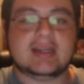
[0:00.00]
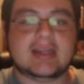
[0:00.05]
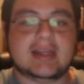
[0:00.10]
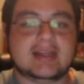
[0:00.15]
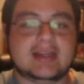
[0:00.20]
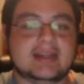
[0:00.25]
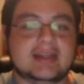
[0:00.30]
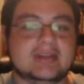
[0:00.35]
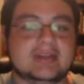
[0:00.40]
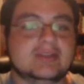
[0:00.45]

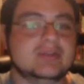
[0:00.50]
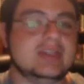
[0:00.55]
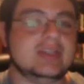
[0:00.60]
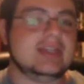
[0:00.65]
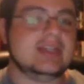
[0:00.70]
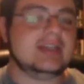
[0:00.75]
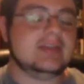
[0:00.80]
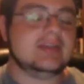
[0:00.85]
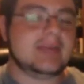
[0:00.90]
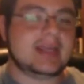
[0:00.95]
and you
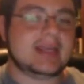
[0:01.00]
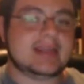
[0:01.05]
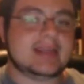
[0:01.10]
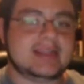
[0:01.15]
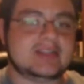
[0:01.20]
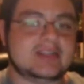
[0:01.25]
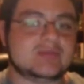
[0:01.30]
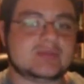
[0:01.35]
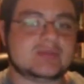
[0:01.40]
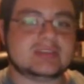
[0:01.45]
needed to make
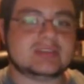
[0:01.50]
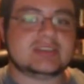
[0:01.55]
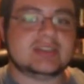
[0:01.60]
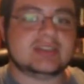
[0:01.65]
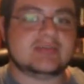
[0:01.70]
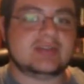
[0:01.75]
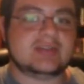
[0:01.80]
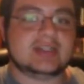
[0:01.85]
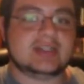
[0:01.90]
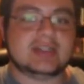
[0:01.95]
each one
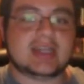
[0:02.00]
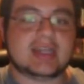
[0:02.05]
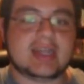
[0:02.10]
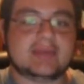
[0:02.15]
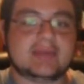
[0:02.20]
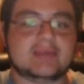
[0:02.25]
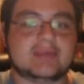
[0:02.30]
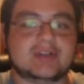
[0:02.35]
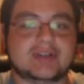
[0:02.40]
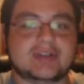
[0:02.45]
different in
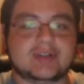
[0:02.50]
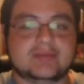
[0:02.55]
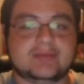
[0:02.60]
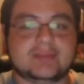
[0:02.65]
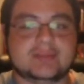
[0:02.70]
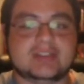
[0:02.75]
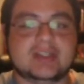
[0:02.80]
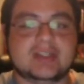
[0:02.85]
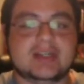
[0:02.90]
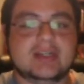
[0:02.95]
game
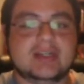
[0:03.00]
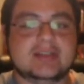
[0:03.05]
terms.